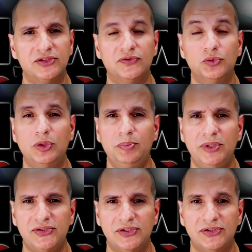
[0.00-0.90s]
of doing
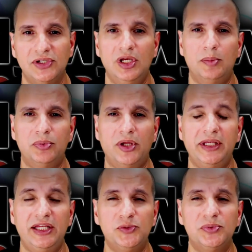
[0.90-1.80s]
business, applying
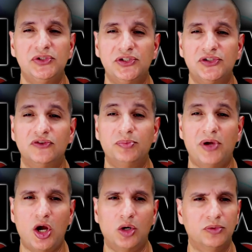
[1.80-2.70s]
his position of
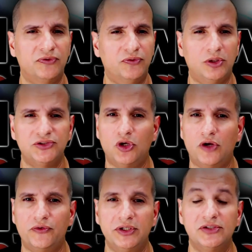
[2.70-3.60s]
power with false
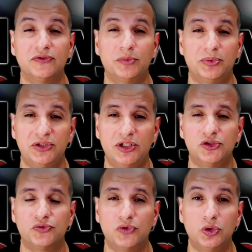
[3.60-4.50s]
offerings of a
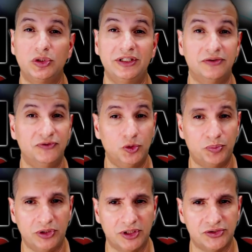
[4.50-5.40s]
potential role in a film
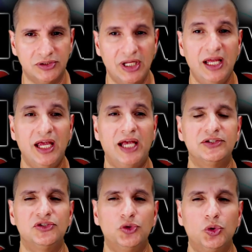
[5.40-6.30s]
production as a
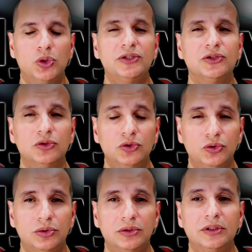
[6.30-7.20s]
tool to
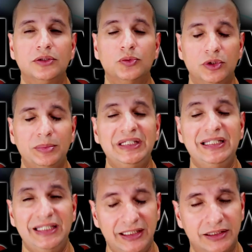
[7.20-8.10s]
lure women
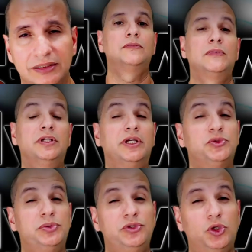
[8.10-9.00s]
in. And as
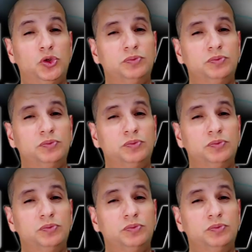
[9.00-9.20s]
we know,